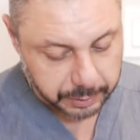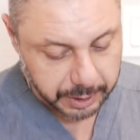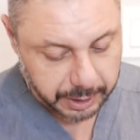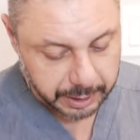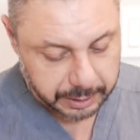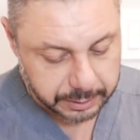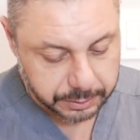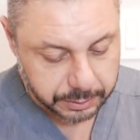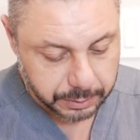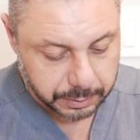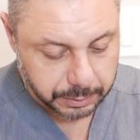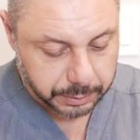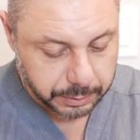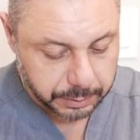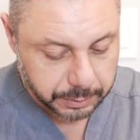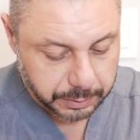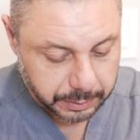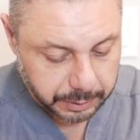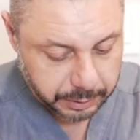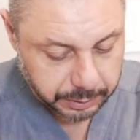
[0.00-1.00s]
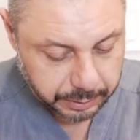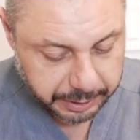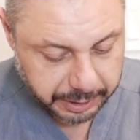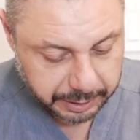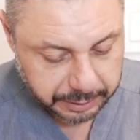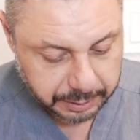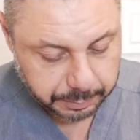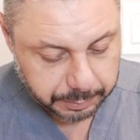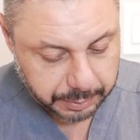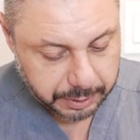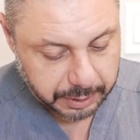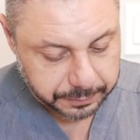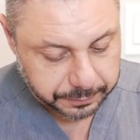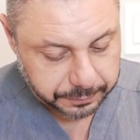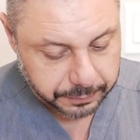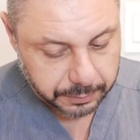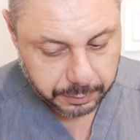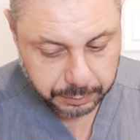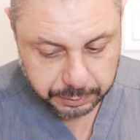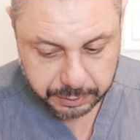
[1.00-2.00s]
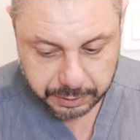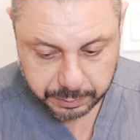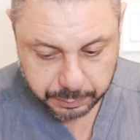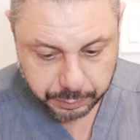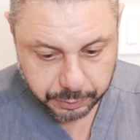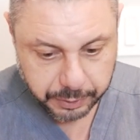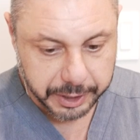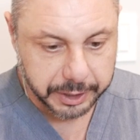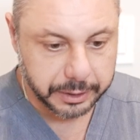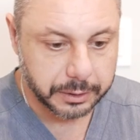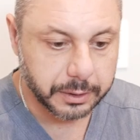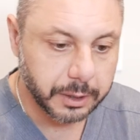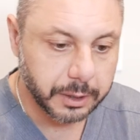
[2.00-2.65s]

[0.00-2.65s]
Okay, so you'll get the blood flow to the brain.